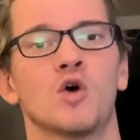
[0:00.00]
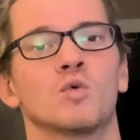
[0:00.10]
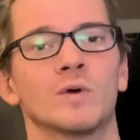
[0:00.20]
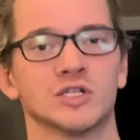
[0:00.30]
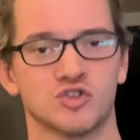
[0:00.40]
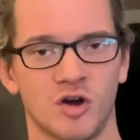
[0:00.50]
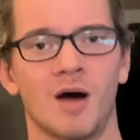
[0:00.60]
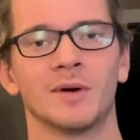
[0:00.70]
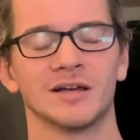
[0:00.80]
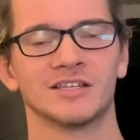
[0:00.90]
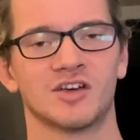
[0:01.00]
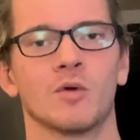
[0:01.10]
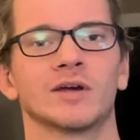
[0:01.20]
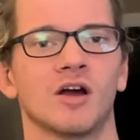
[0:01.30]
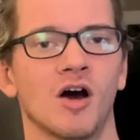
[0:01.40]
when trauma is
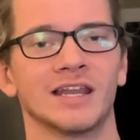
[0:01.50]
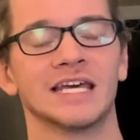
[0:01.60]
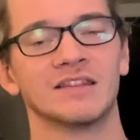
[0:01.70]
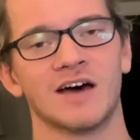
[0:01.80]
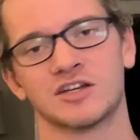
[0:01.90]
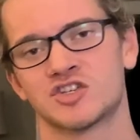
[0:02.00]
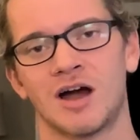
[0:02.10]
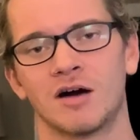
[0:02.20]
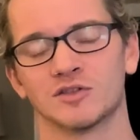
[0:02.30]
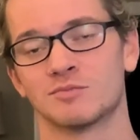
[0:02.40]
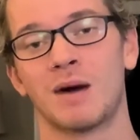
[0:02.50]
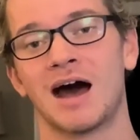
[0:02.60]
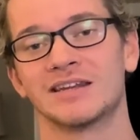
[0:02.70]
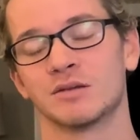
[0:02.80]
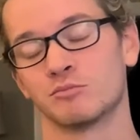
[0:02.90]
going on in that child's
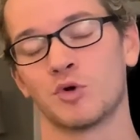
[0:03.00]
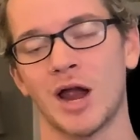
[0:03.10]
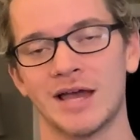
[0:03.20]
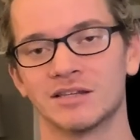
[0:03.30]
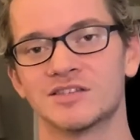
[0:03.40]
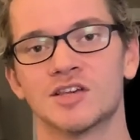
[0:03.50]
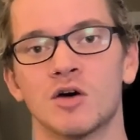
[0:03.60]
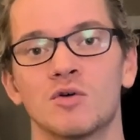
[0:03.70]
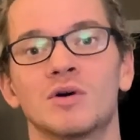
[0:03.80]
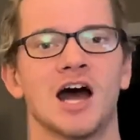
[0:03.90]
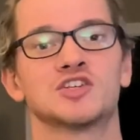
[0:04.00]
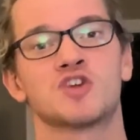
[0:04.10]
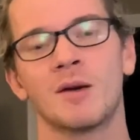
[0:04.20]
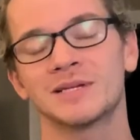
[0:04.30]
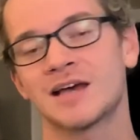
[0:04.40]
mind and brain. So a
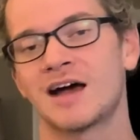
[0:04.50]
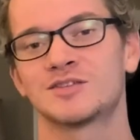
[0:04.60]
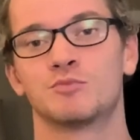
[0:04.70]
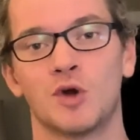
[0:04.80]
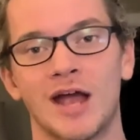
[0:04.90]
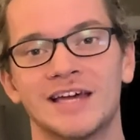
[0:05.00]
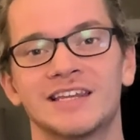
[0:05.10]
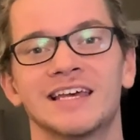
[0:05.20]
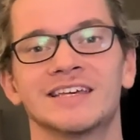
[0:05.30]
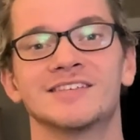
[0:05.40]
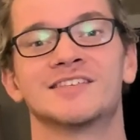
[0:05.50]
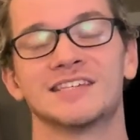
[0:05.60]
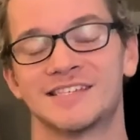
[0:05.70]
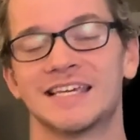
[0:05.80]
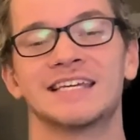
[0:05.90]
traumatized brain is
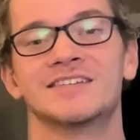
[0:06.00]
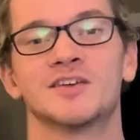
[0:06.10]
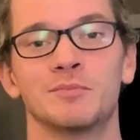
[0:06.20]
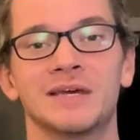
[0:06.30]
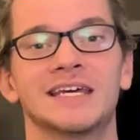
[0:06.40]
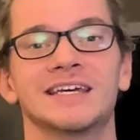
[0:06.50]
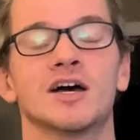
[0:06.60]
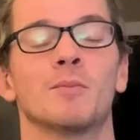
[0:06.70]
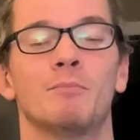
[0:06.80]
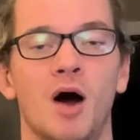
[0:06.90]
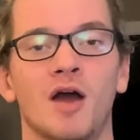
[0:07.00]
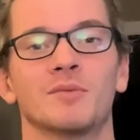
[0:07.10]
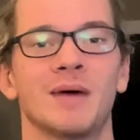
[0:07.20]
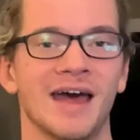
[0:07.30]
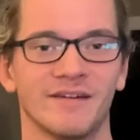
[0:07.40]
seen to be bottom
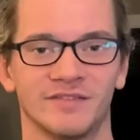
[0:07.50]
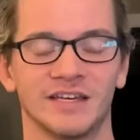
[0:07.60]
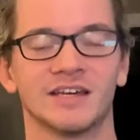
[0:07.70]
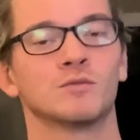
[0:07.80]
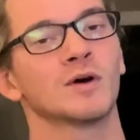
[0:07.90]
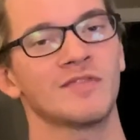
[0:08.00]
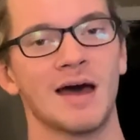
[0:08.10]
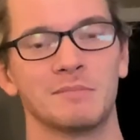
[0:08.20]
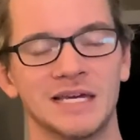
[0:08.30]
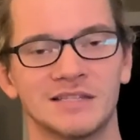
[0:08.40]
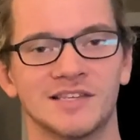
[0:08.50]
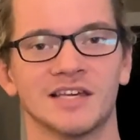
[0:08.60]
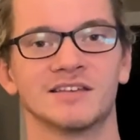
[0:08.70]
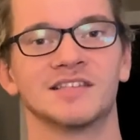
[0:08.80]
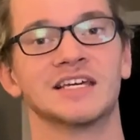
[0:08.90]
heavy, and what that means
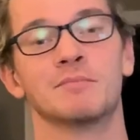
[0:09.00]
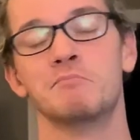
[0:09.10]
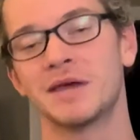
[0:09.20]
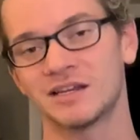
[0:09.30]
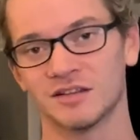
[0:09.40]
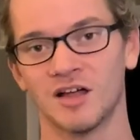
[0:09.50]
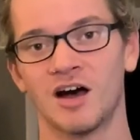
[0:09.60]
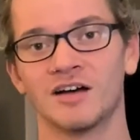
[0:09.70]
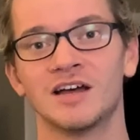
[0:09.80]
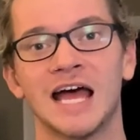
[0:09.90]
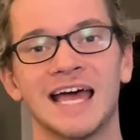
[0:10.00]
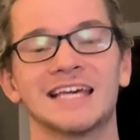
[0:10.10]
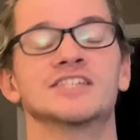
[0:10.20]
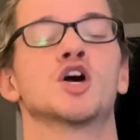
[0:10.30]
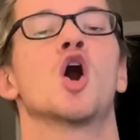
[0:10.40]
is the amygdala
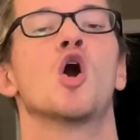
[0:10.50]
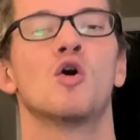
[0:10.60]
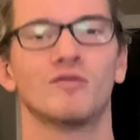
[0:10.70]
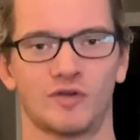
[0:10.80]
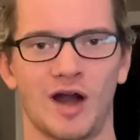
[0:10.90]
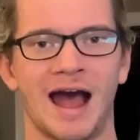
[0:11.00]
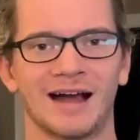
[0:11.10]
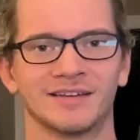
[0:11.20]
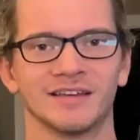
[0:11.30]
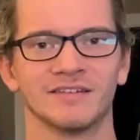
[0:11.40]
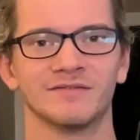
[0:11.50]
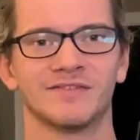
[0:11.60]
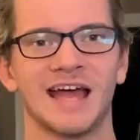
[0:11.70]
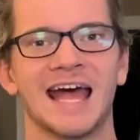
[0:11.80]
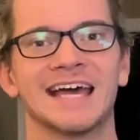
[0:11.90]
is overactive
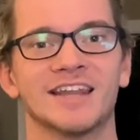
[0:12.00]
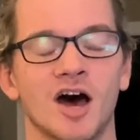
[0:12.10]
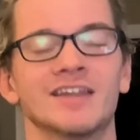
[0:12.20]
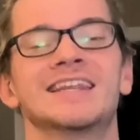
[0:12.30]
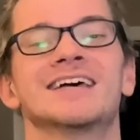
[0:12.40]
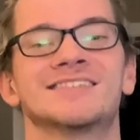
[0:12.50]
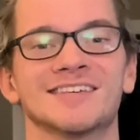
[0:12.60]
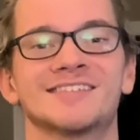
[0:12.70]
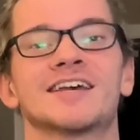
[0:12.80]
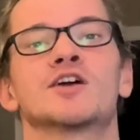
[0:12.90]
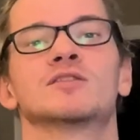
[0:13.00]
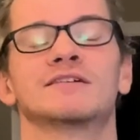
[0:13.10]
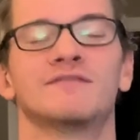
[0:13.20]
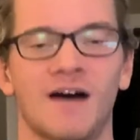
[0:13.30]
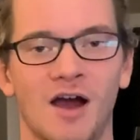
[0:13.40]
and unnecessarily
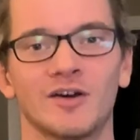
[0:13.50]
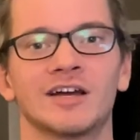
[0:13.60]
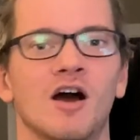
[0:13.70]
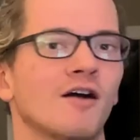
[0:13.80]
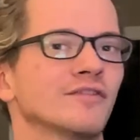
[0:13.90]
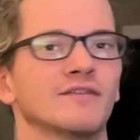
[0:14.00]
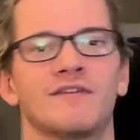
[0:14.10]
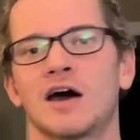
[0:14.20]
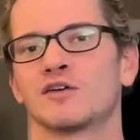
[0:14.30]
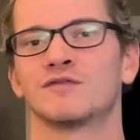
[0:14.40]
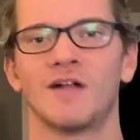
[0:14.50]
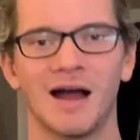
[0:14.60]
firing off the fight or flight